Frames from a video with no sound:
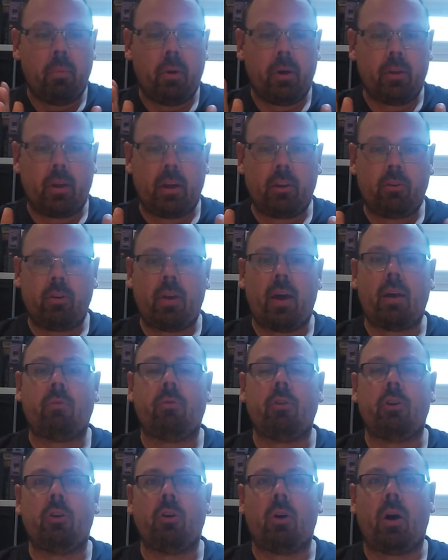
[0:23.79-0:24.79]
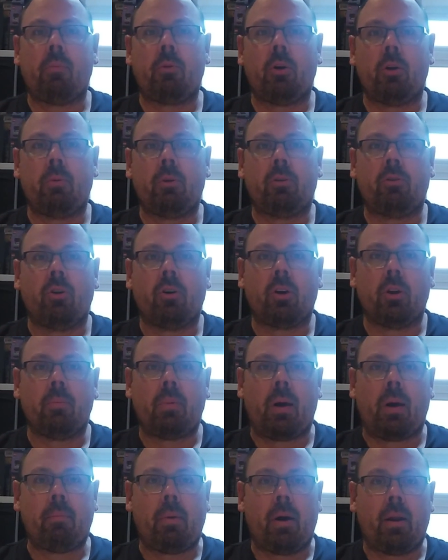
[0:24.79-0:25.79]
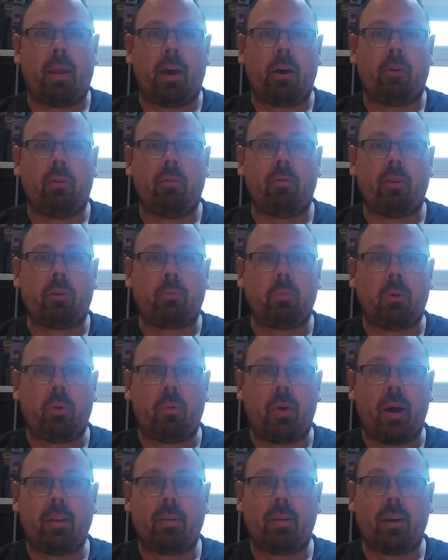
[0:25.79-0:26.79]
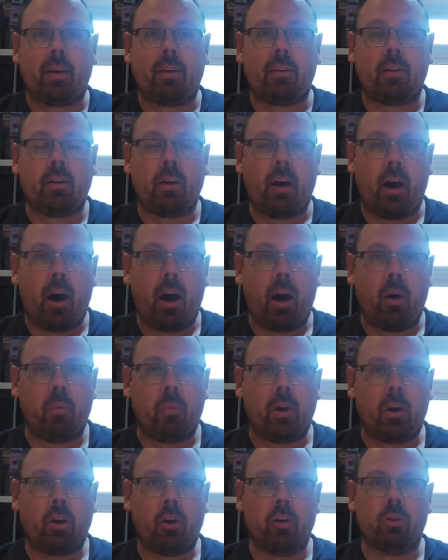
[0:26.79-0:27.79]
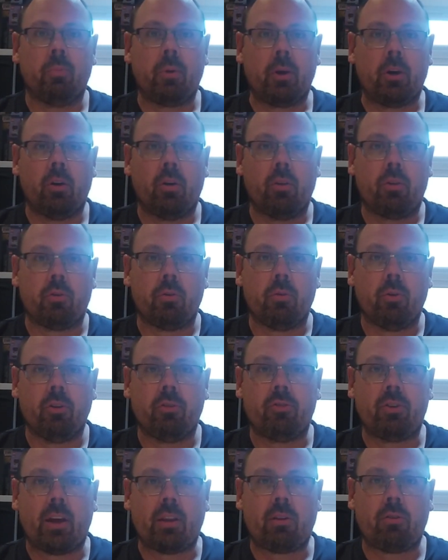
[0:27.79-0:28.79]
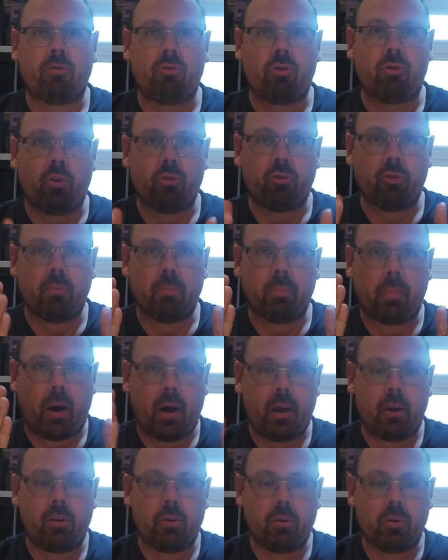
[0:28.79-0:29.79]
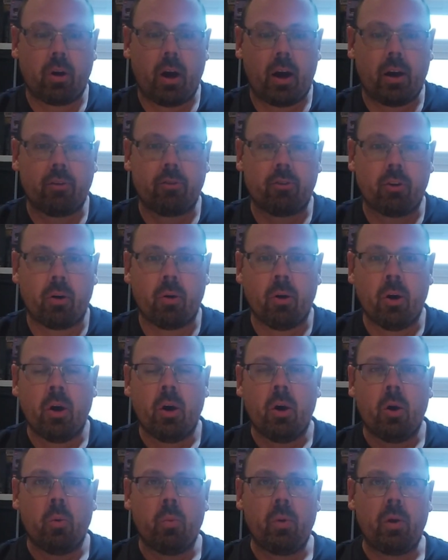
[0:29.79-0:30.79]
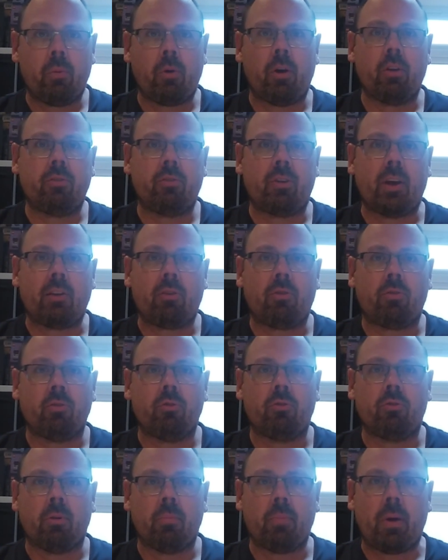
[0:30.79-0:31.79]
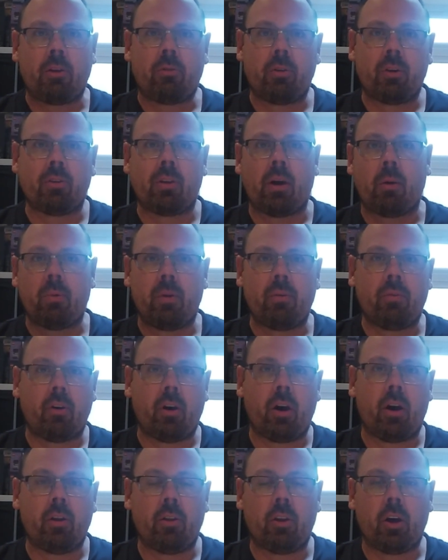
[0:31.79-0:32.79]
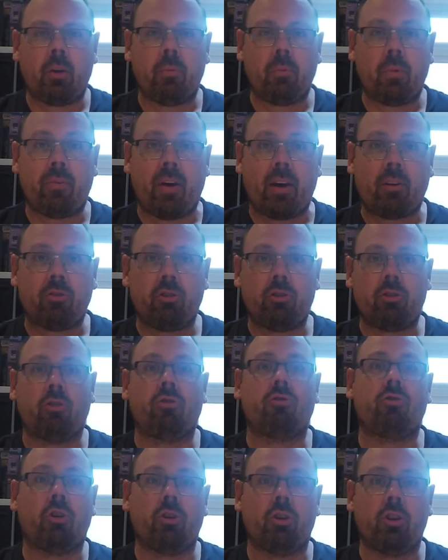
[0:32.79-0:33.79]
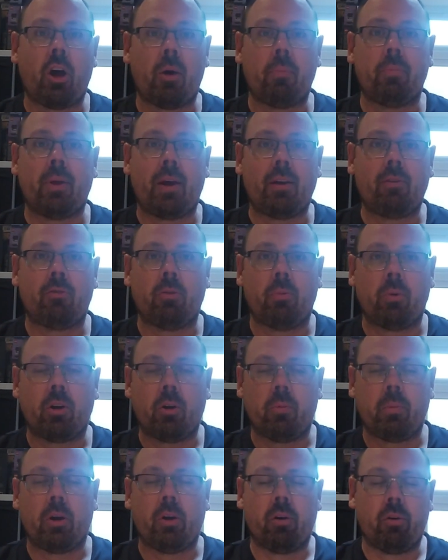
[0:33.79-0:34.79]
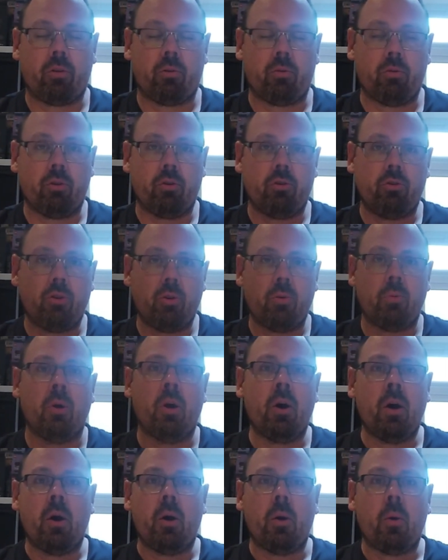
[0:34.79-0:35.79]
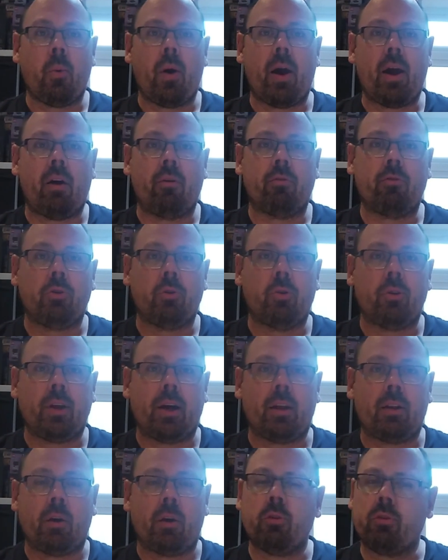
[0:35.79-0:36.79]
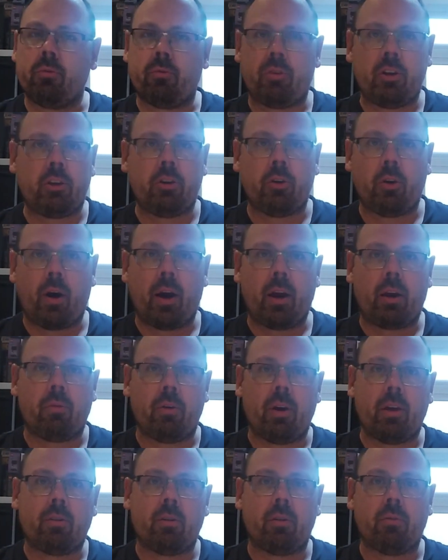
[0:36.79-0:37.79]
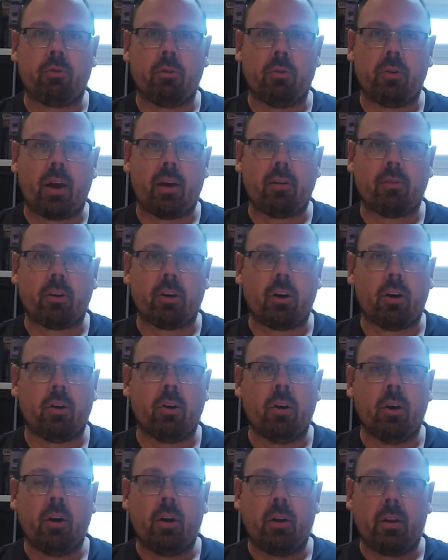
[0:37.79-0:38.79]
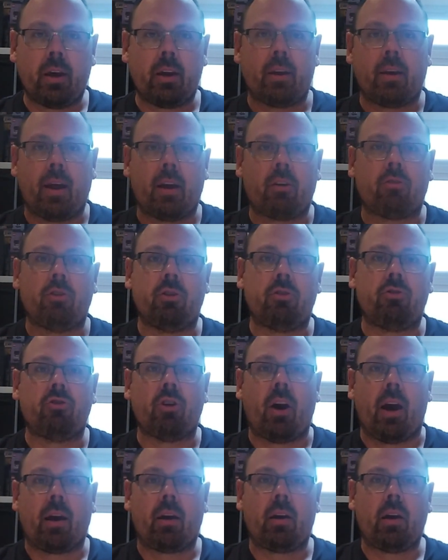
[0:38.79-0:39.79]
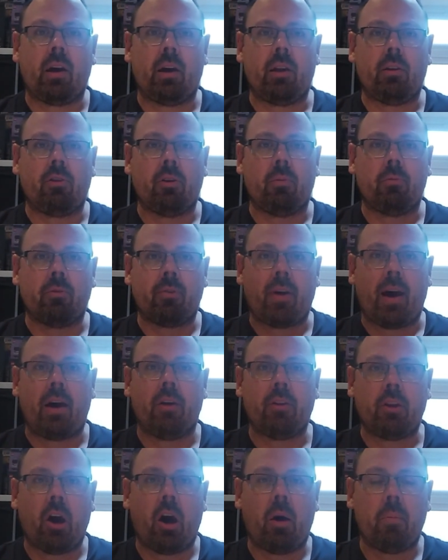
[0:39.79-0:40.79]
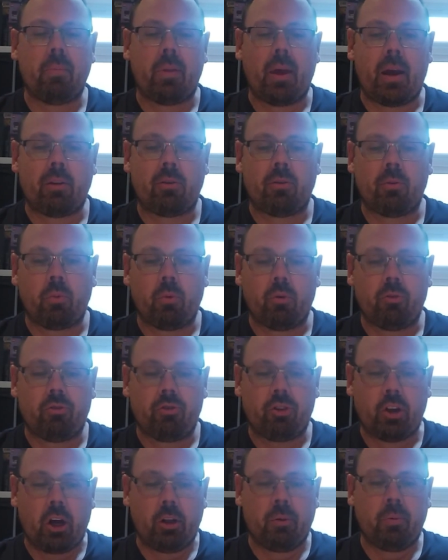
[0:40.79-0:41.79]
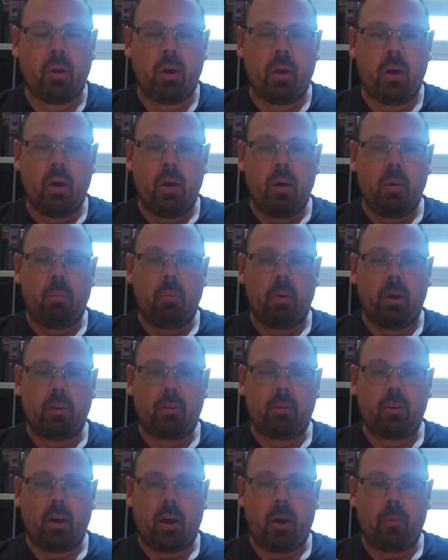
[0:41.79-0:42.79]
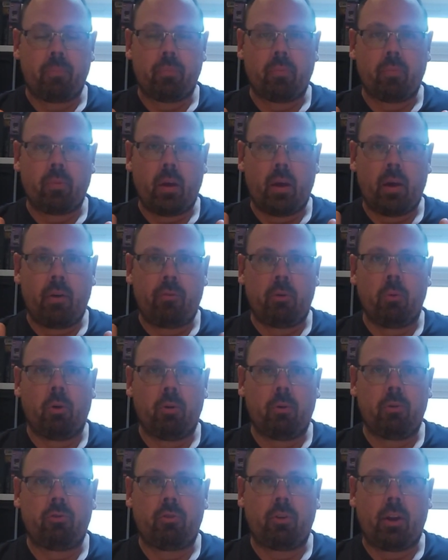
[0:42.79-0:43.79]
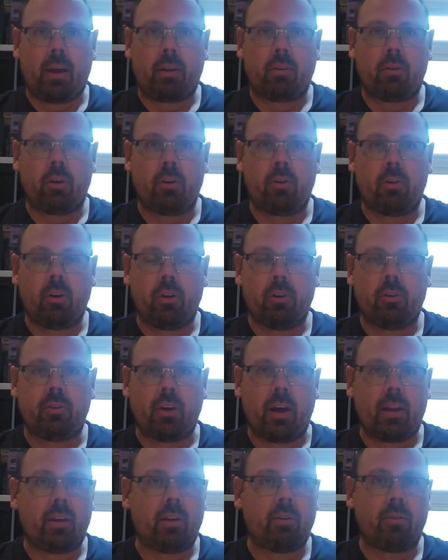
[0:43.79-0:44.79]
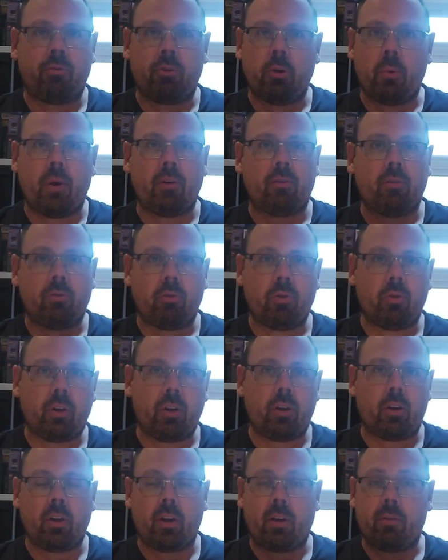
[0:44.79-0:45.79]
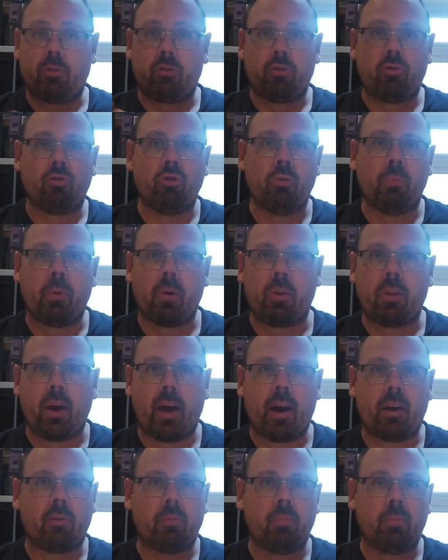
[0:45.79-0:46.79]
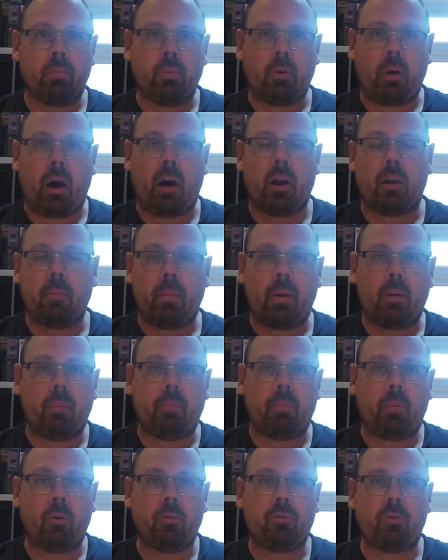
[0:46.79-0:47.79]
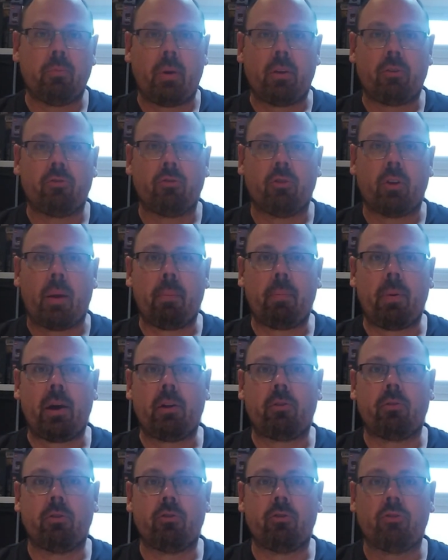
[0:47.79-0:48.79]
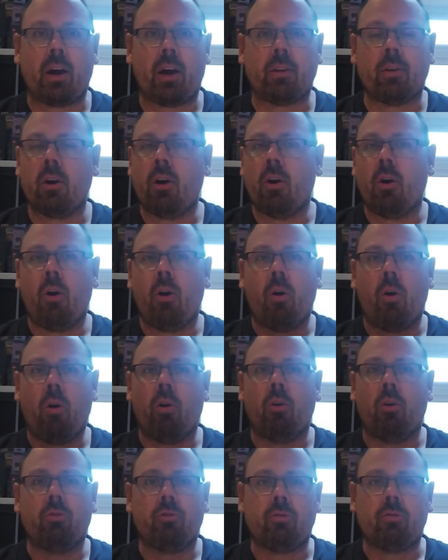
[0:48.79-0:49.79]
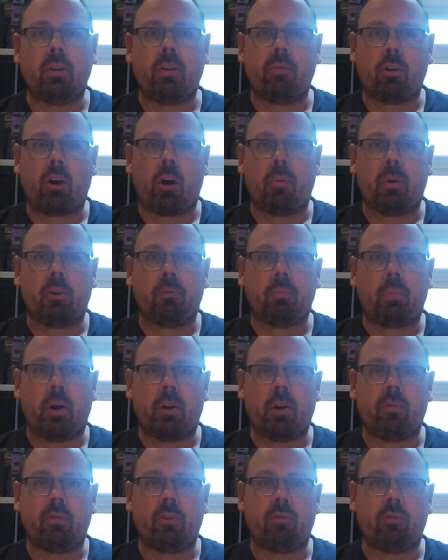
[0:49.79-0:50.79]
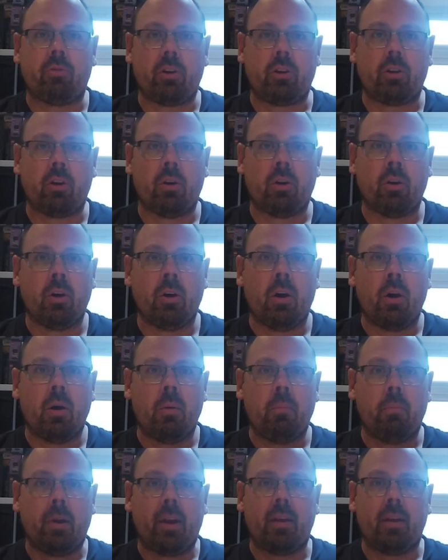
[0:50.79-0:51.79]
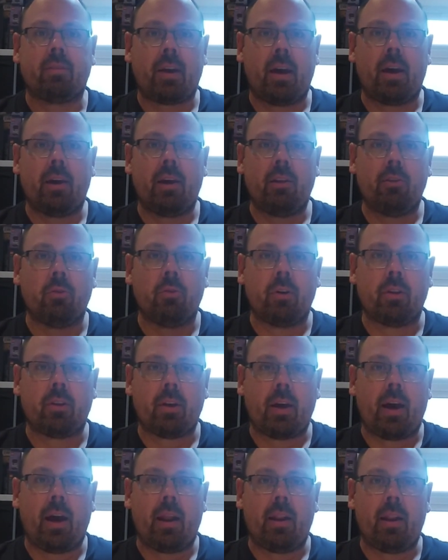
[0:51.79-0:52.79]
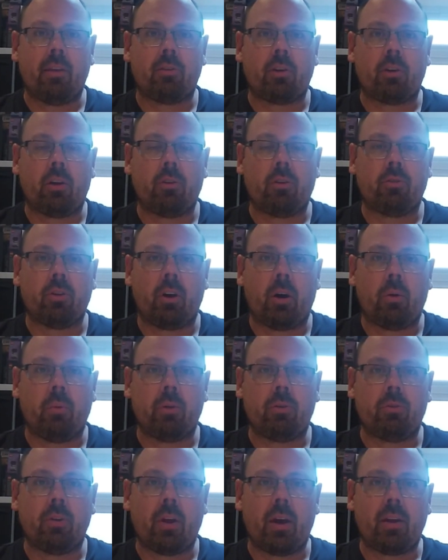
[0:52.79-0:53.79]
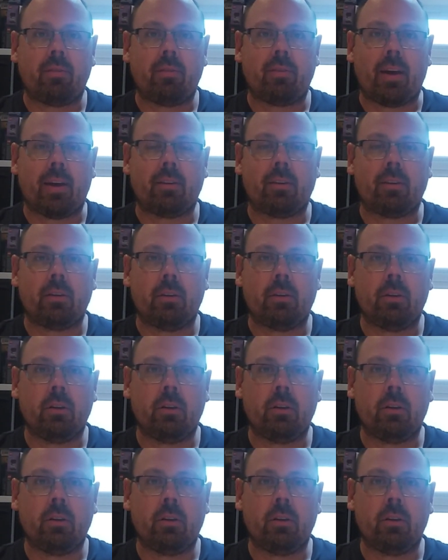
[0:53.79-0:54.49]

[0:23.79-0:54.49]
But in today's video, I'm going to be talking about my Lego investment rating. Uh, we're going to be going through a set chosen by you guys. So we run sets through some metrics that we've uh, done. We've actually just done an update, so we're going to be going through the new way of doing that. There was a video I created a few days ago that you can actually check in terms of how the update was done. But uh, if you want to select a, a, set, there's a few ways of doing it. You can give us a super thanks, either post a message on our Patreon chat, or just leave a comment as part of this video. But let's get into it and let's start with today's set.